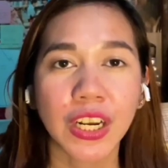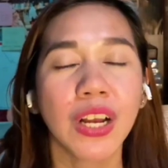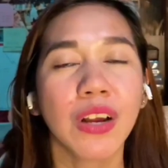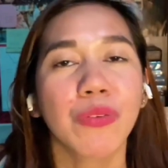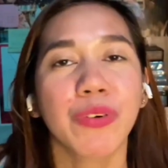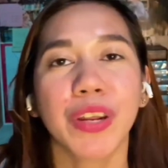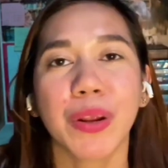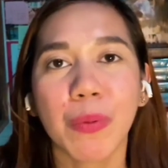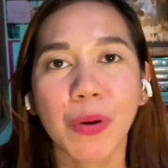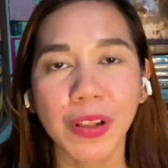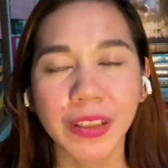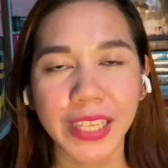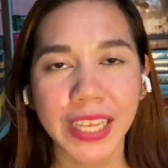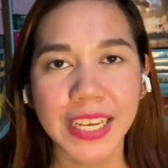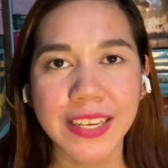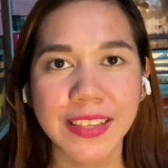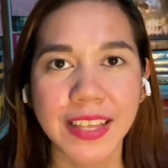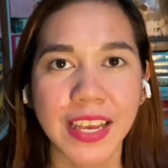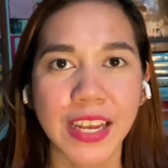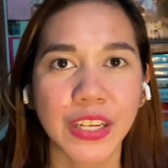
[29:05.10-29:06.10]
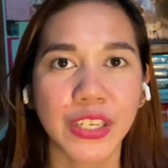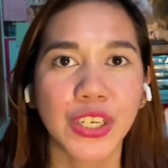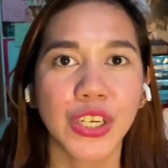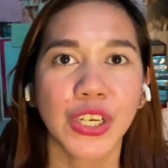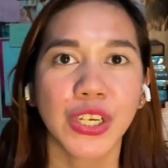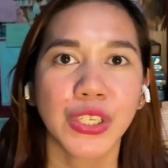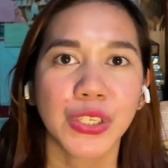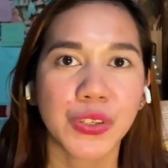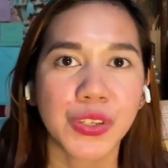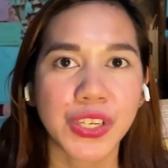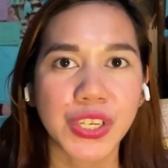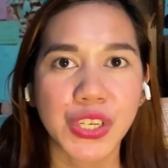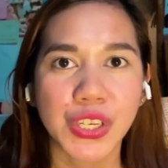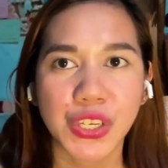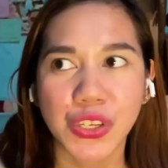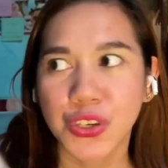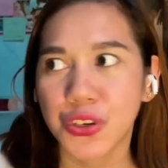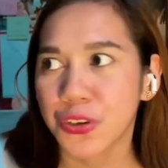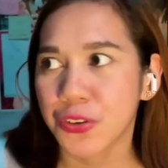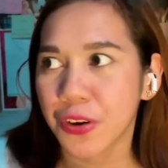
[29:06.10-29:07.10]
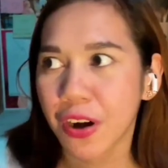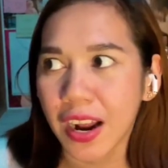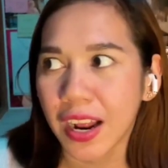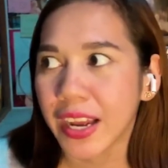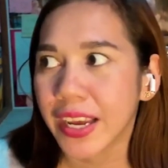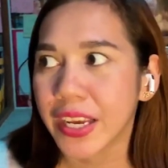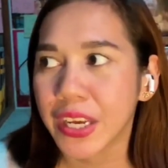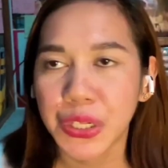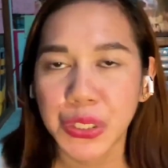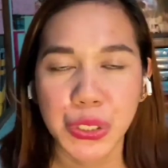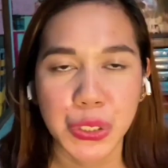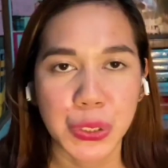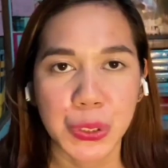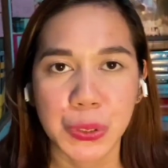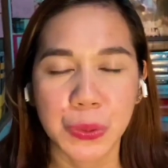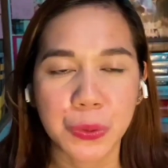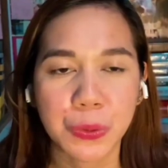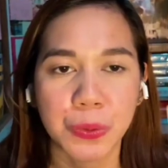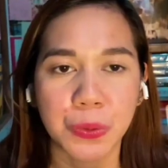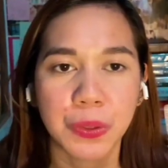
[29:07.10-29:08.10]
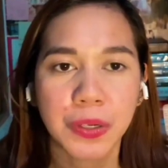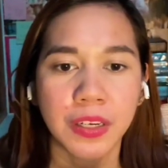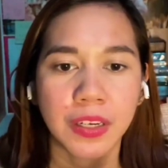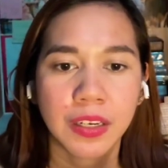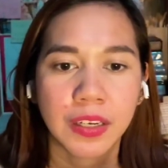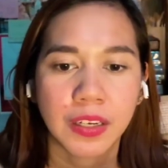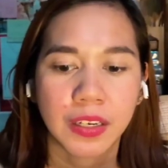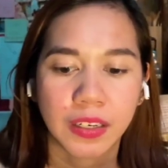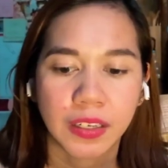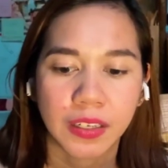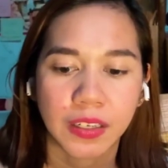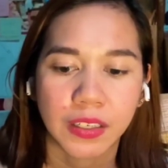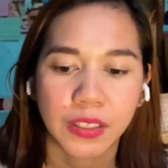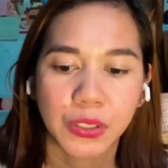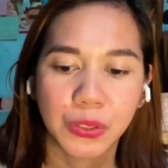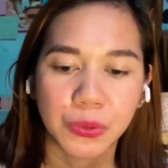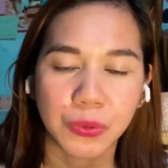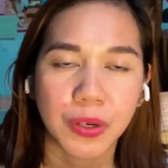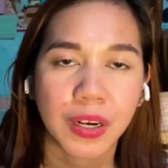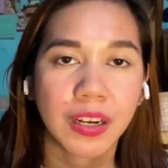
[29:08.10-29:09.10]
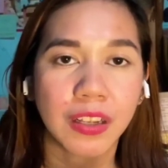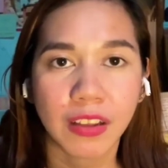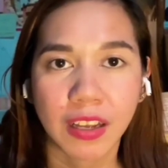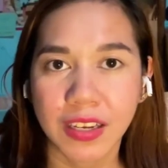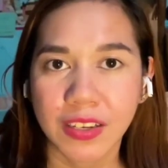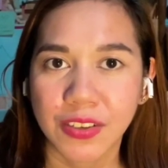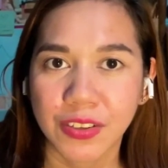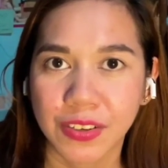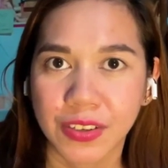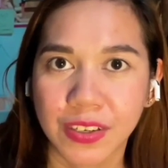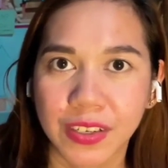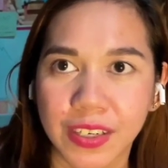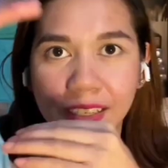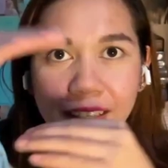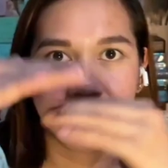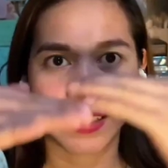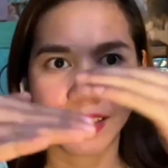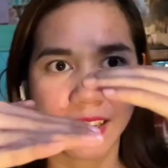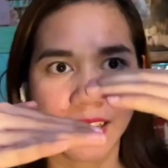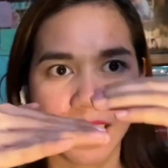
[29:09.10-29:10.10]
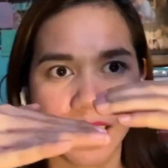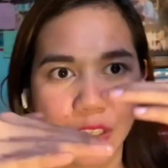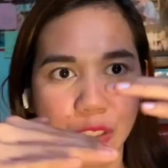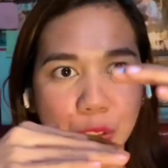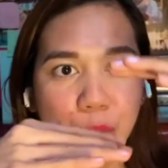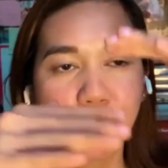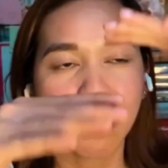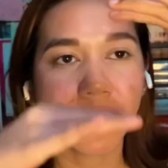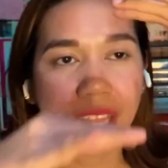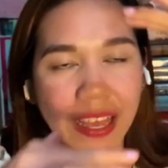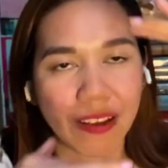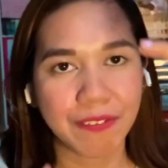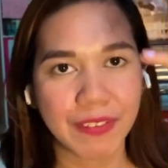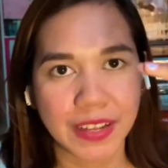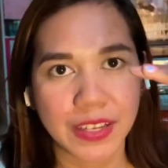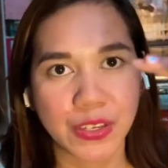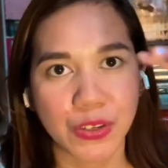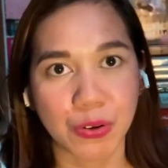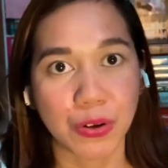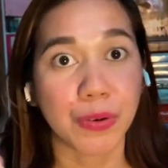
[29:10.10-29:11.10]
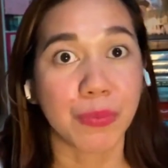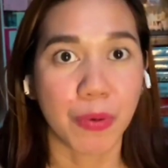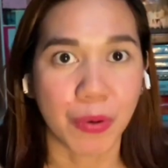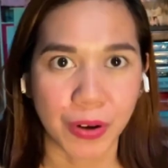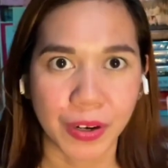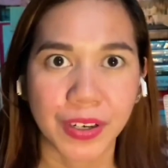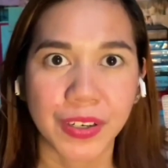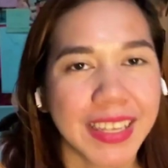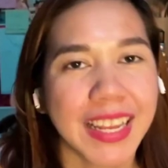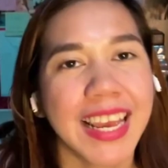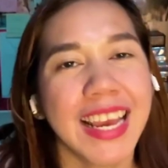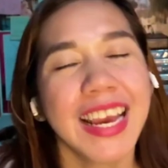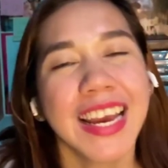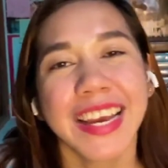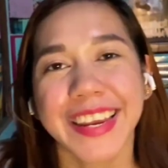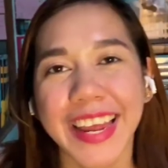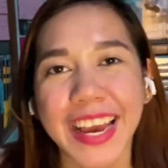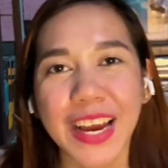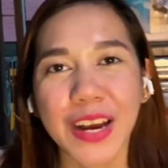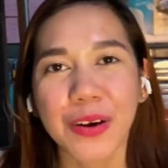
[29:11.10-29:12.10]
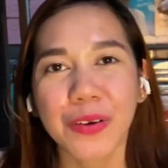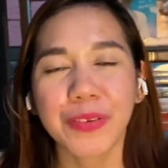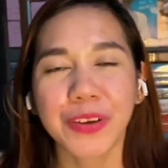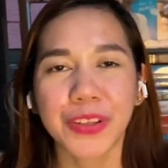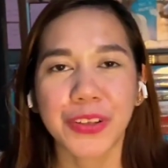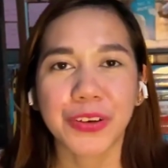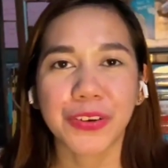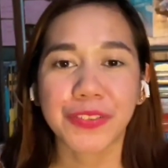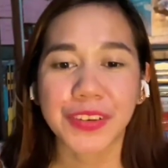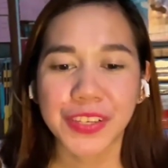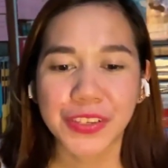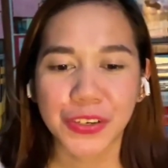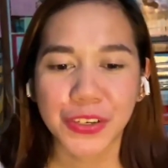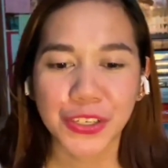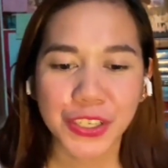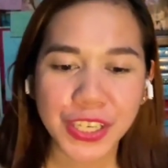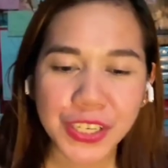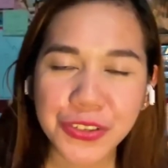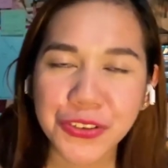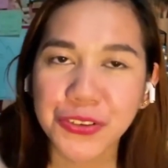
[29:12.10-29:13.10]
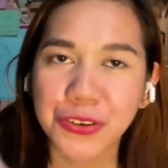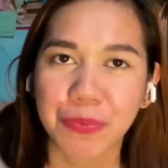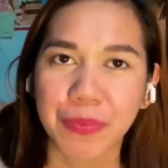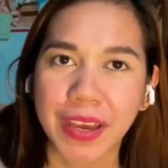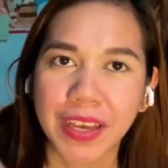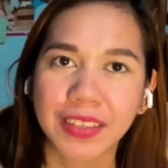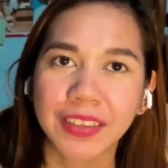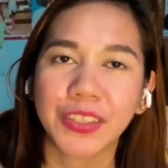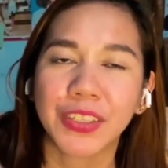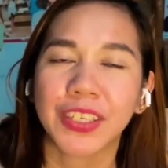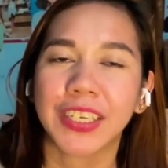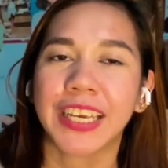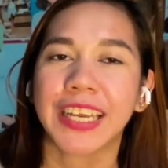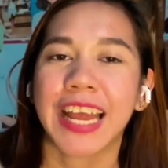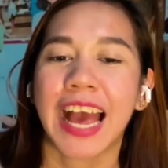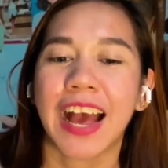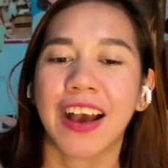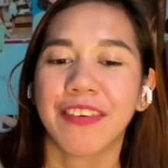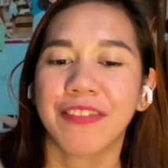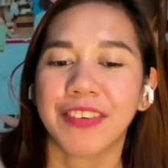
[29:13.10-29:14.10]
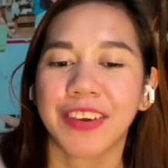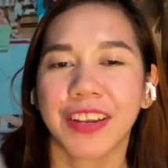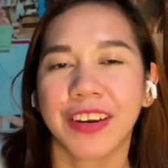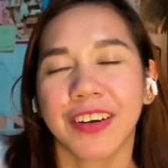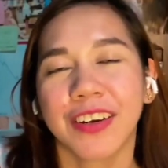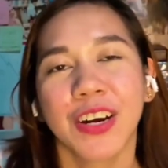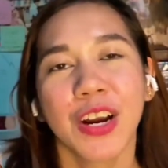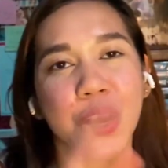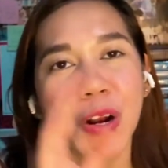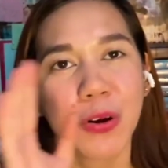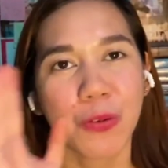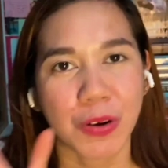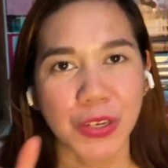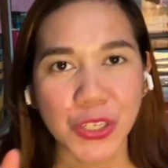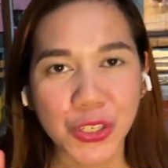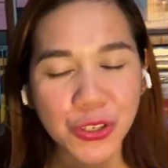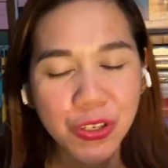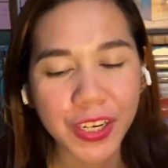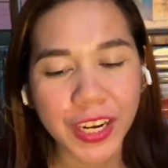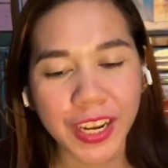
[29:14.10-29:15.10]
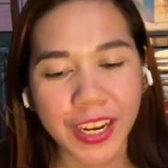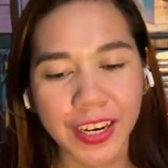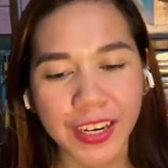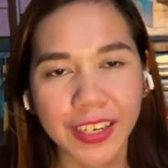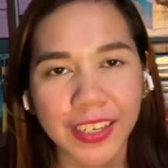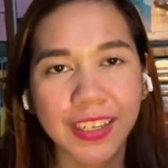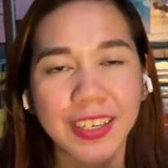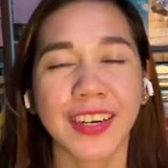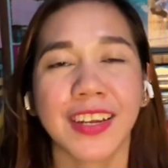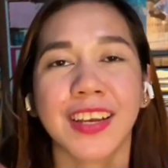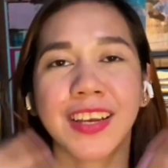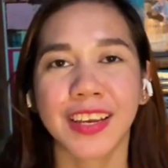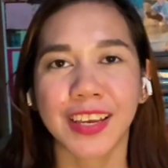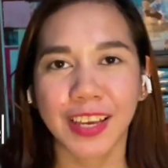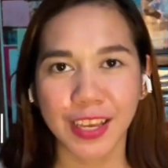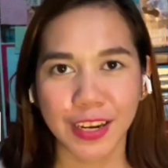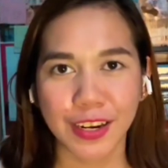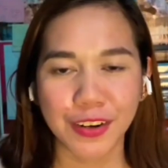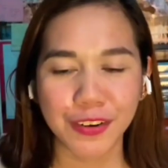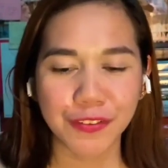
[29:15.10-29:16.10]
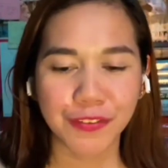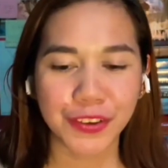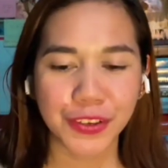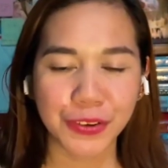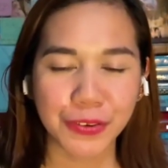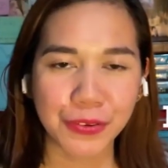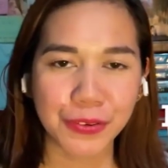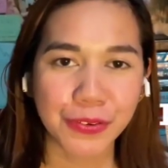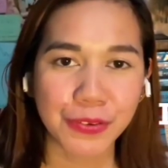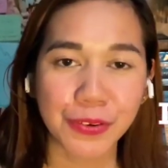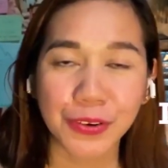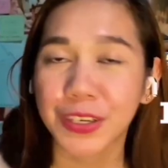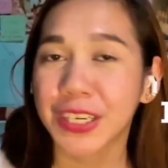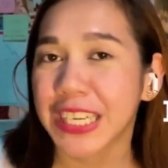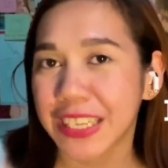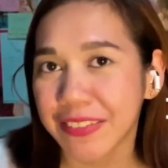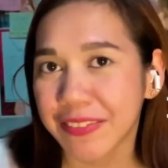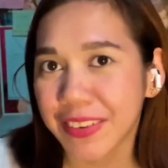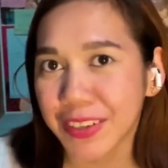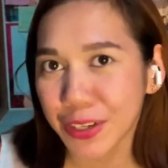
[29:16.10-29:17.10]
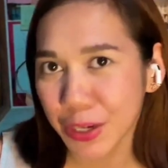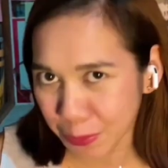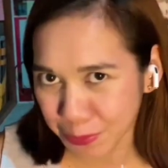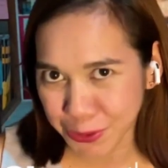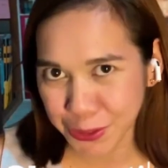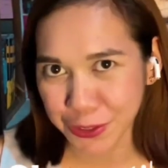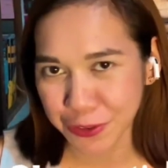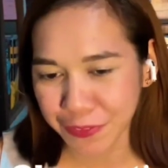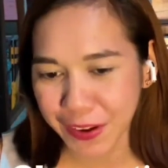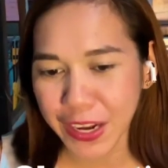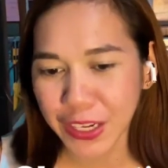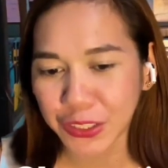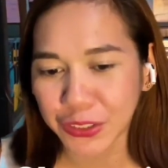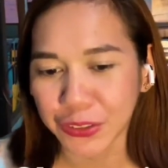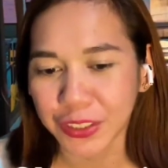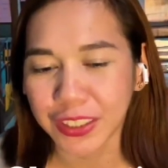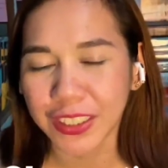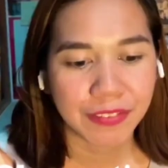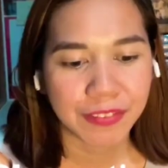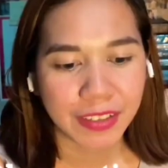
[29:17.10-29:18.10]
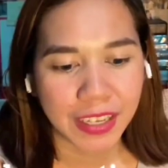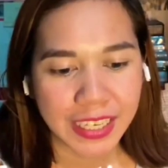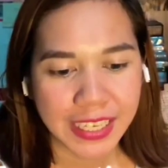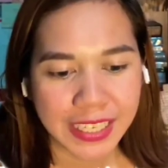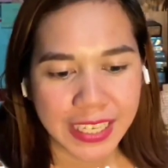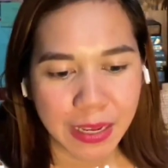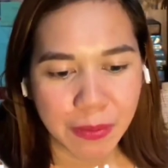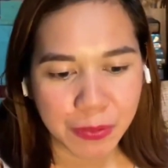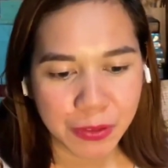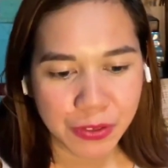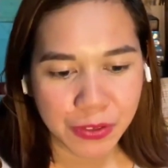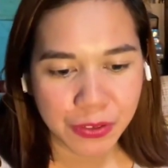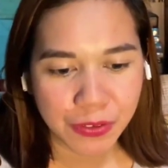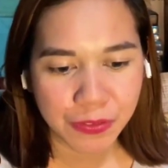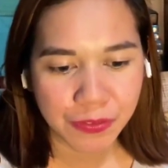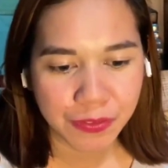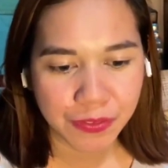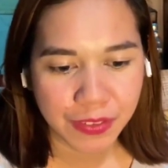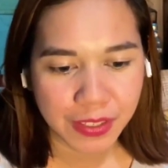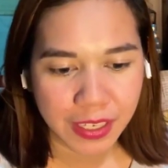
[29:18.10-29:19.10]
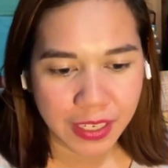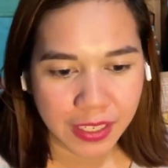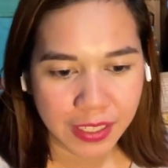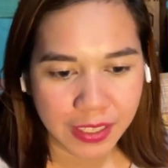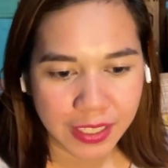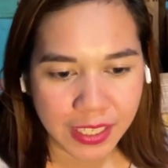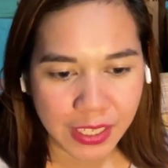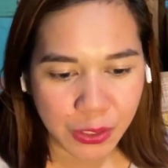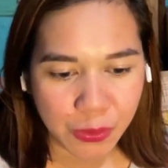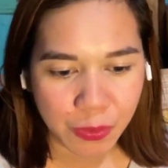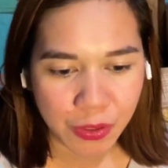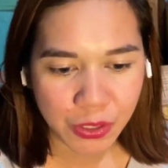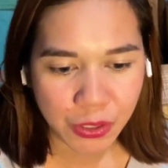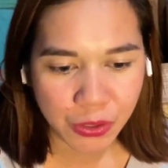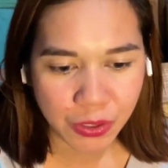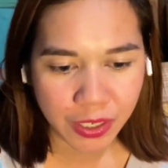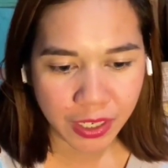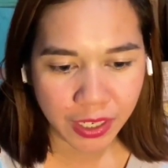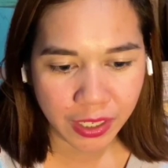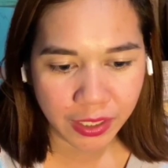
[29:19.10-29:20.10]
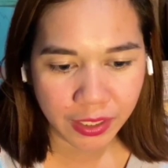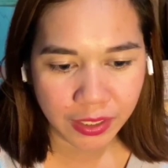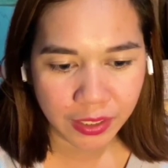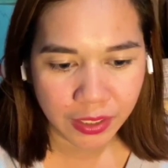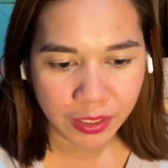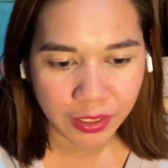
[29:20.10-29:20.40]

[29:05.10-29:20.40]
With a multi-stage, you just try to do a cluster in 2 levels or more. Now, with your research instrument, you can have here questionnaire, interview, or even observation. Examples of this questionnaire,